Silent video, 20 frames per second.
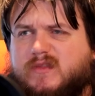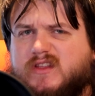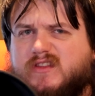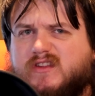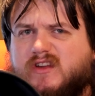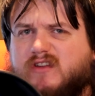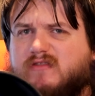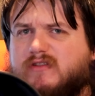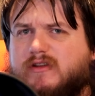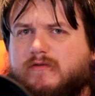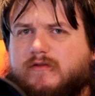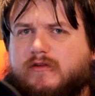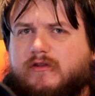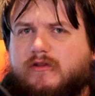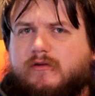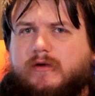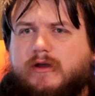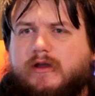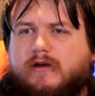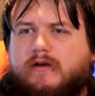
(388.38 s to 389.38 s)
don't really feel
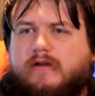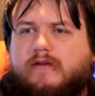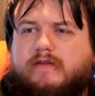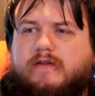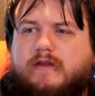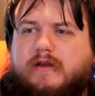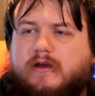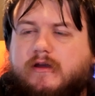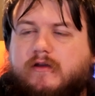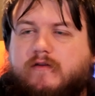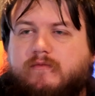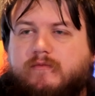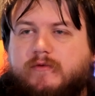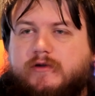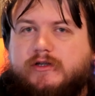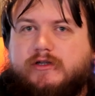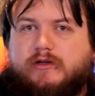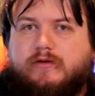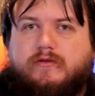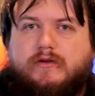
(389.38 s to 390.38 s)
the weight. I sling it over
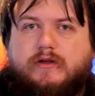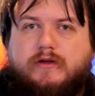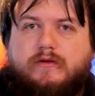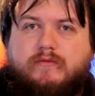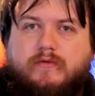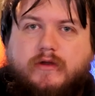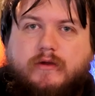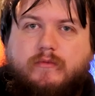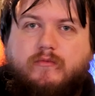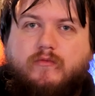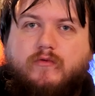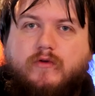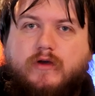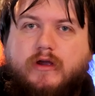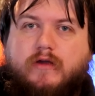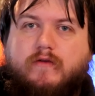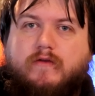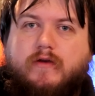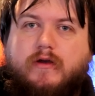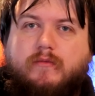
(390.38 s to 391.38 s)
my shoulder when I'm
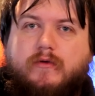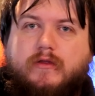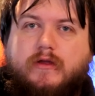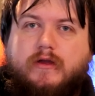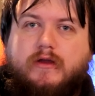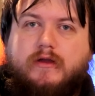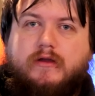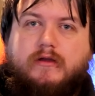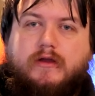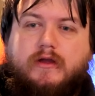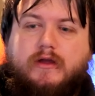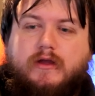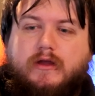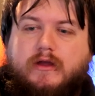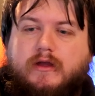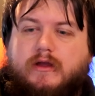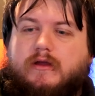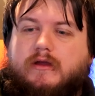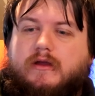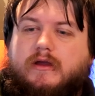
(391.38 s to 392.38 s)
walking around with it,
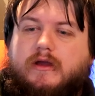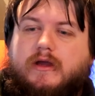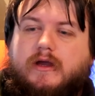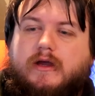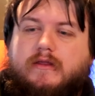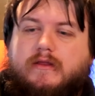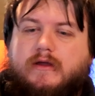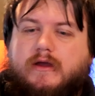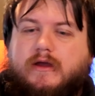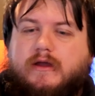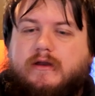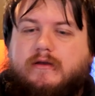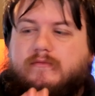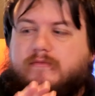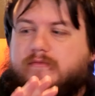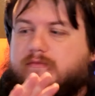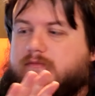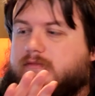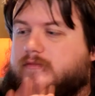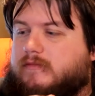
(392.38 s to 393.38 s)
and then
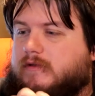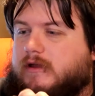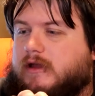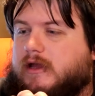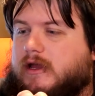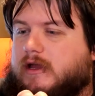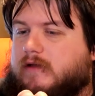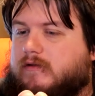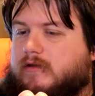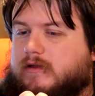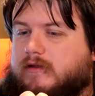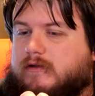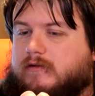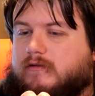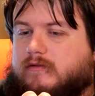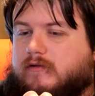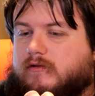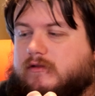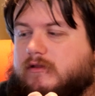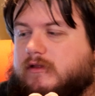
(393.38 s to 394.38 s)
have it
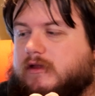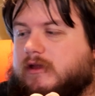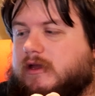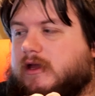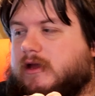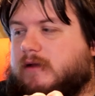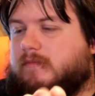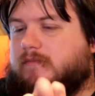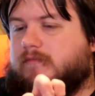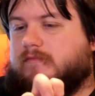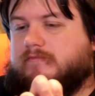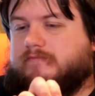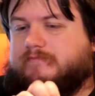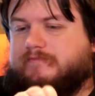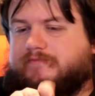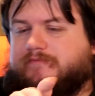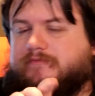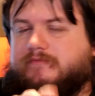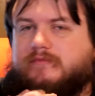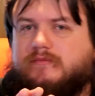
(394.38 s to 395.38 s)
on the
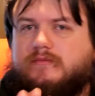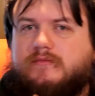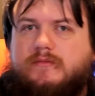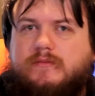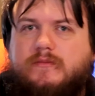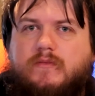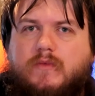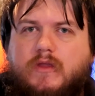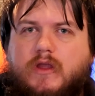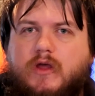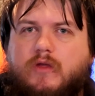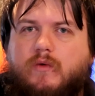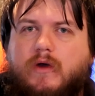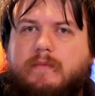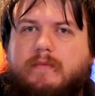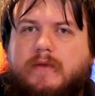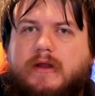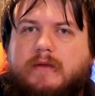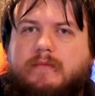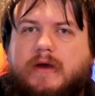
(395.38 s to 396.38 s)

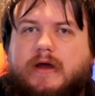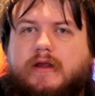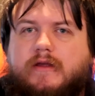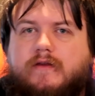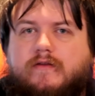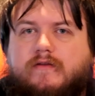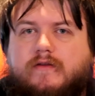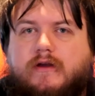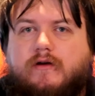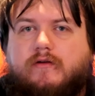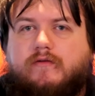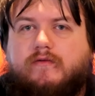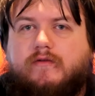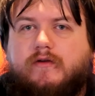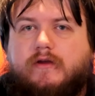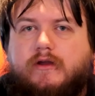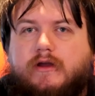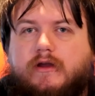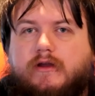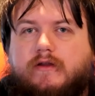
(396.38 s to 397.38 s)
Wembley mount itself
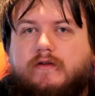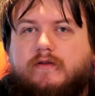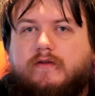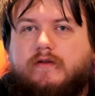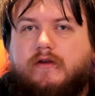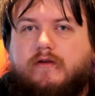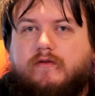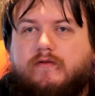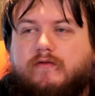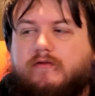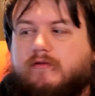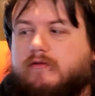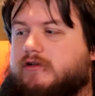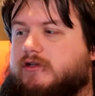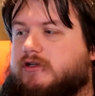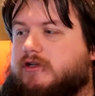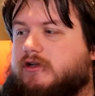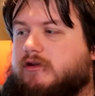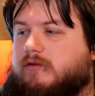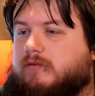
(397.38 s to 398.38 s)
to go through and
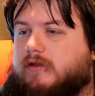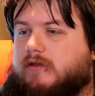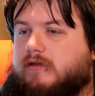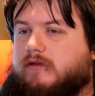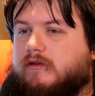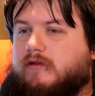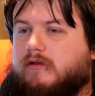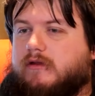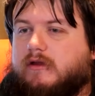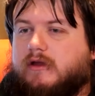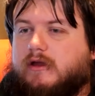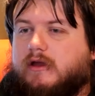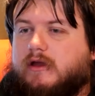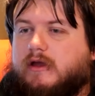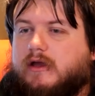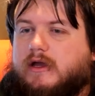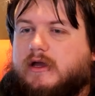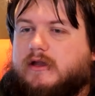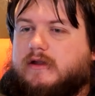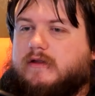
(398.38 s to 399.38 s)
shoot with.
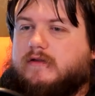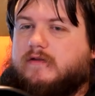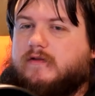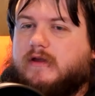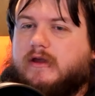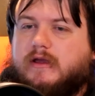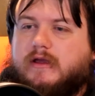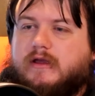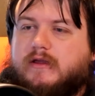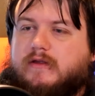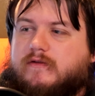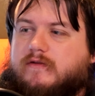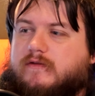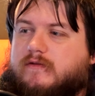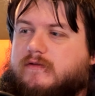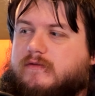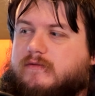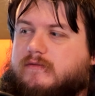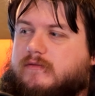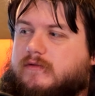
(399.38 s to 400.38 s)
And I say
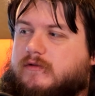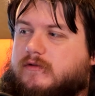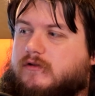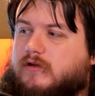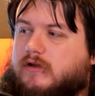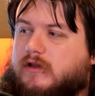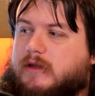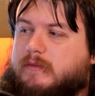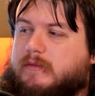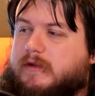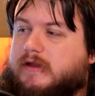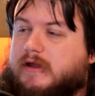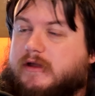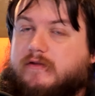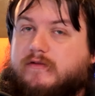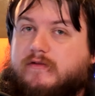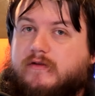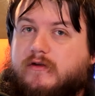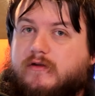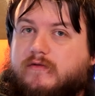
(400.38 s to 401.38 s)
it's not letting me
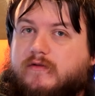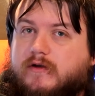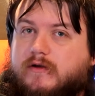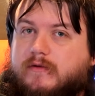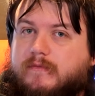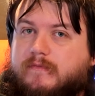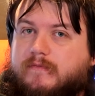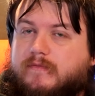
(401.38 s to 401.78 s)
down so far.